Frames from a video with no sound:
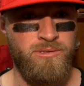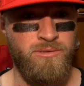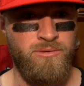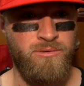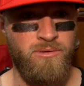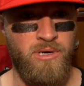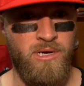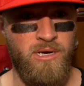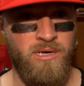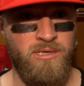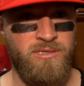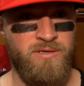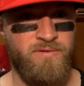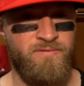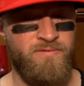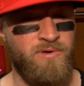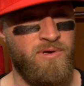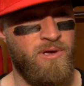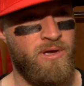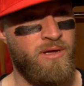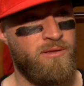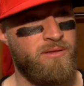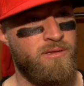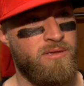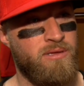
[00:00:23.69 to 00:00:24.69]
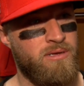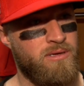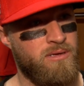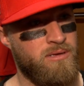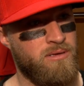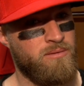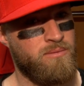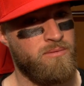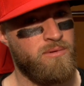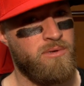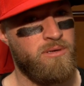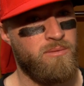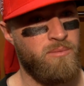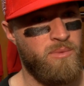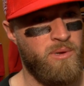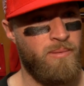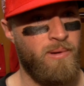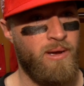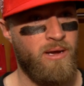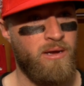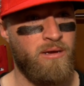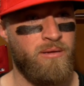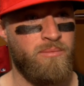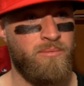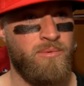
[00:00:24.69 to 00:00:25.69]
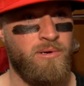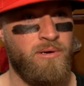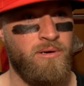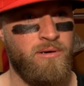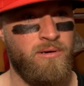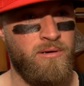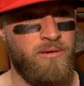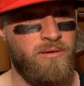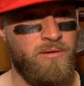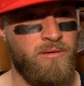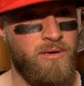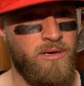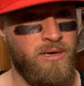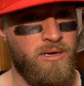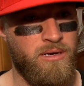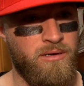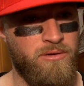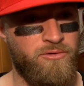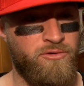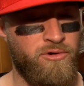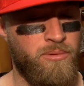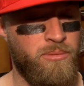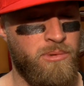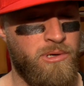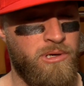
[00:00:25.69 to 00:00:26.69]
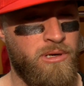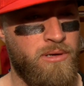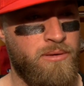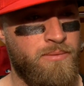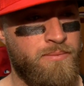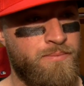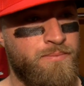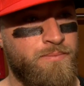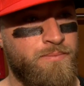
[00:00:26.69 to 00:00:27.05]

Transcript: to feel healthy and be back up here and contributing.